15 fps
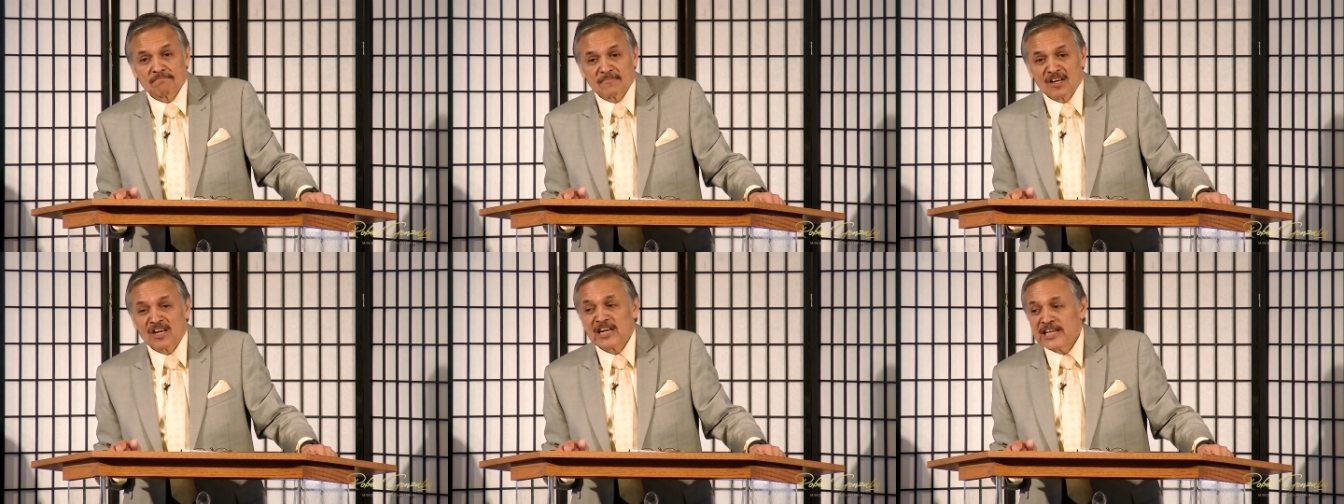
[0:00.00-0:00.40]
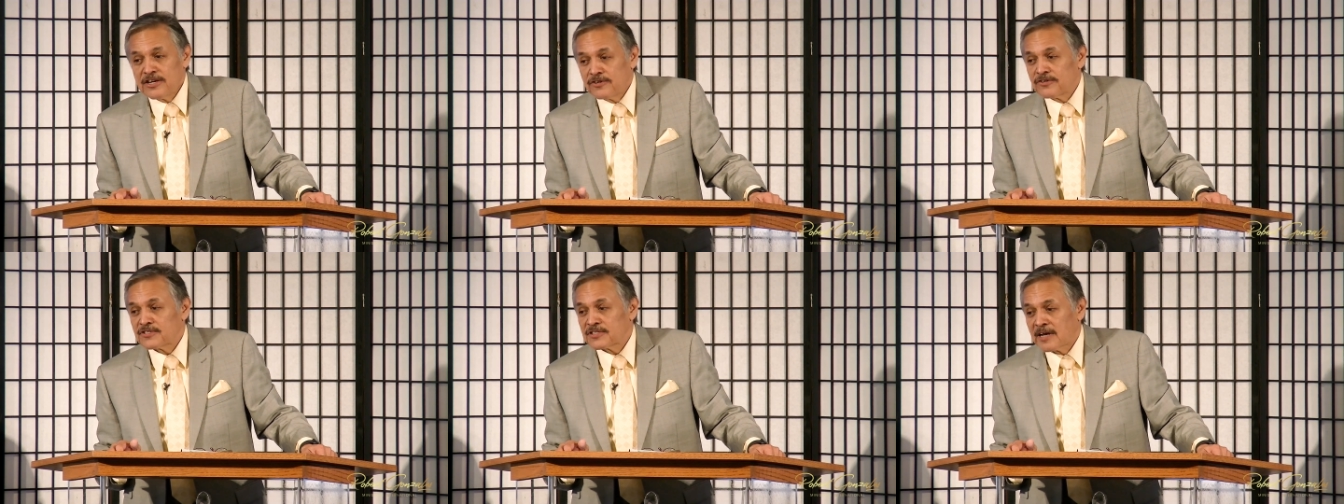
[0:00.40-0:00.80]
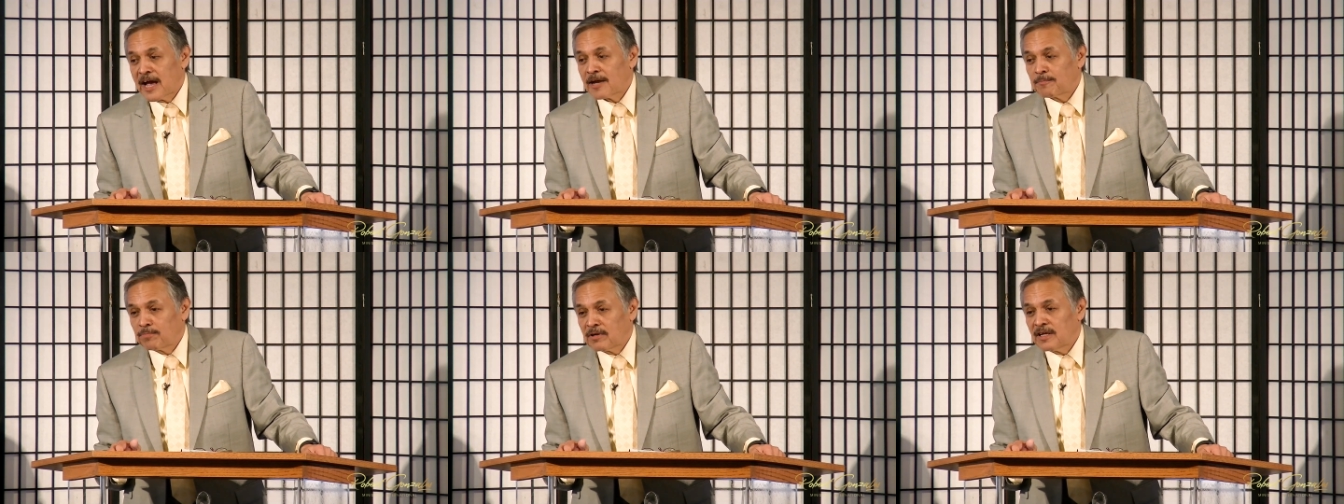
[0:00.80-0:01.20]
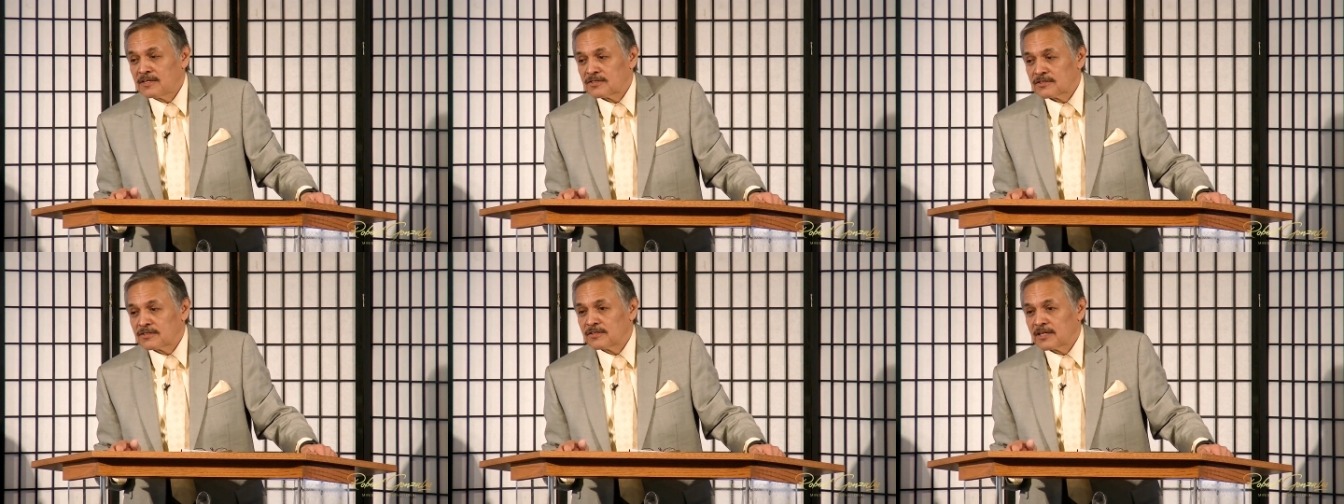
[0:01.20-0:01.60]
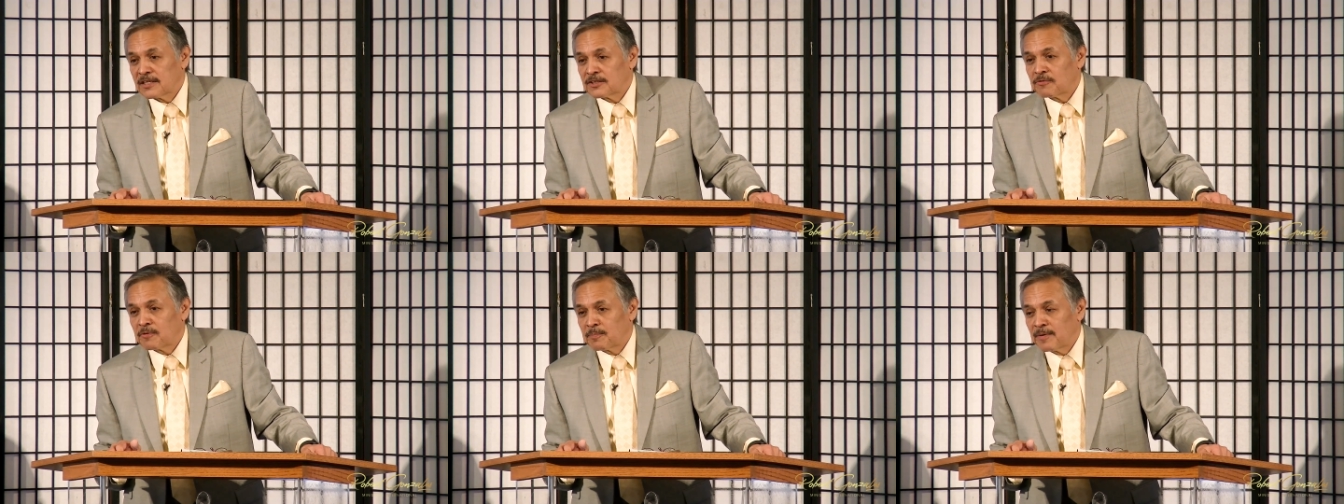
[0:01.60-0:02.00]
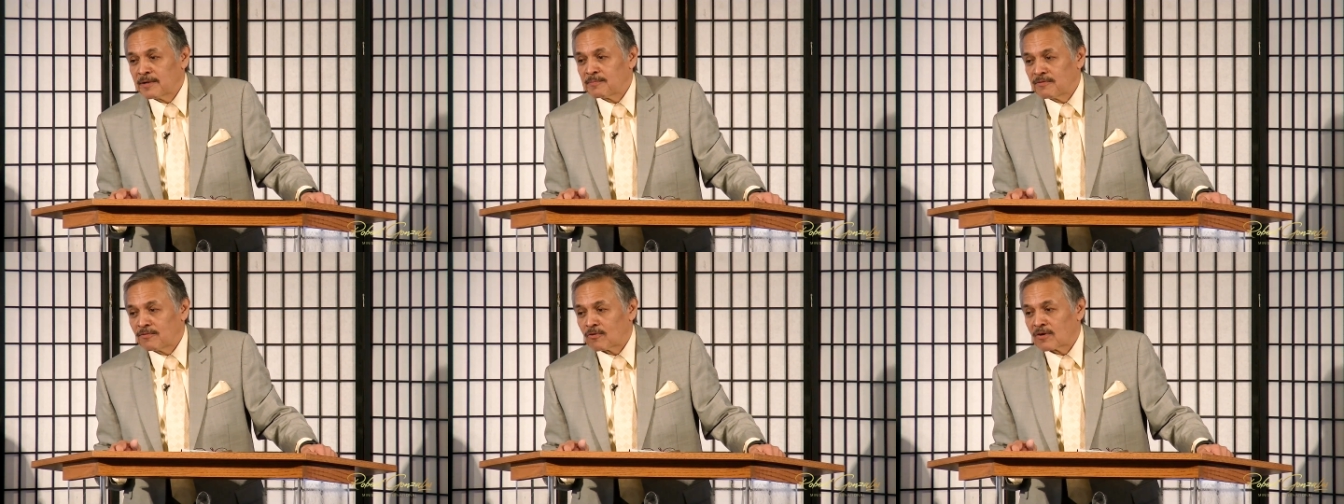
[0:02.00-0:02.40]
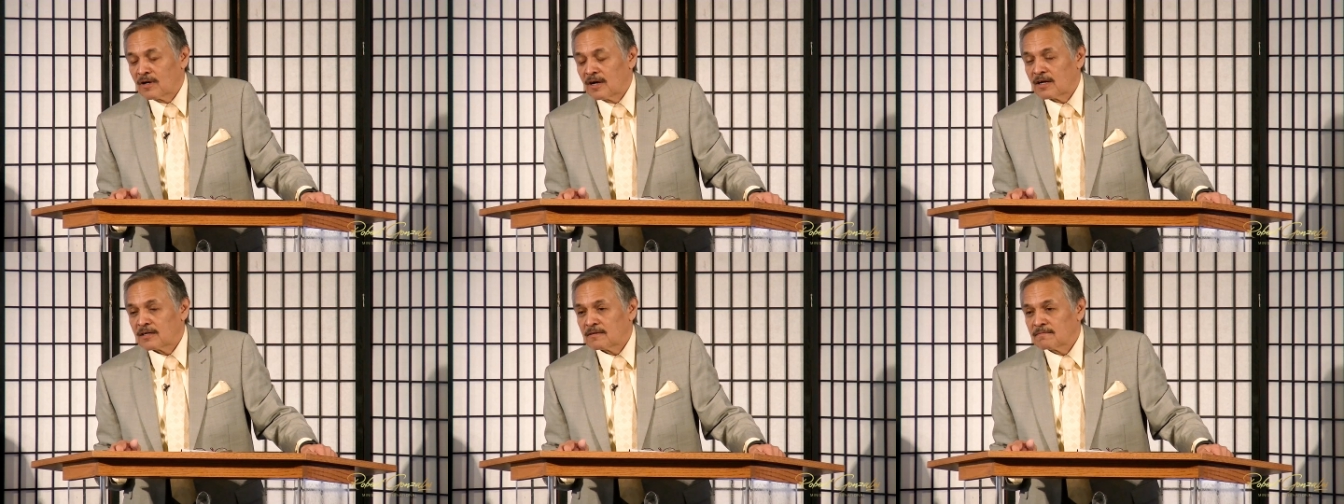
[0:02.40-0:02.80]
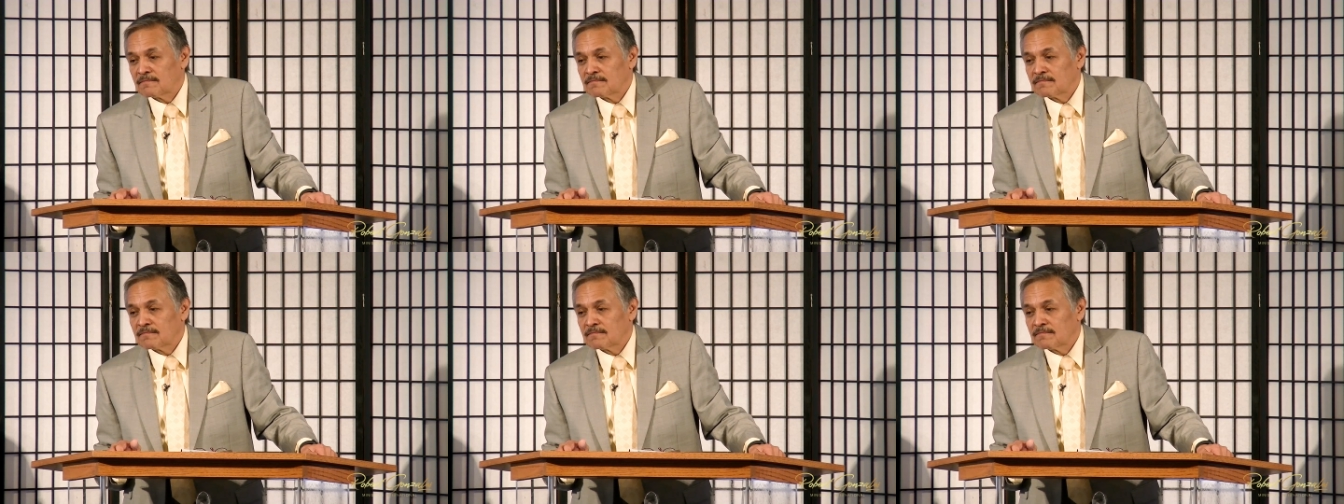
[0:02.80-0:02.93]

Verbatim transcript: in high places are going to have to repent before God.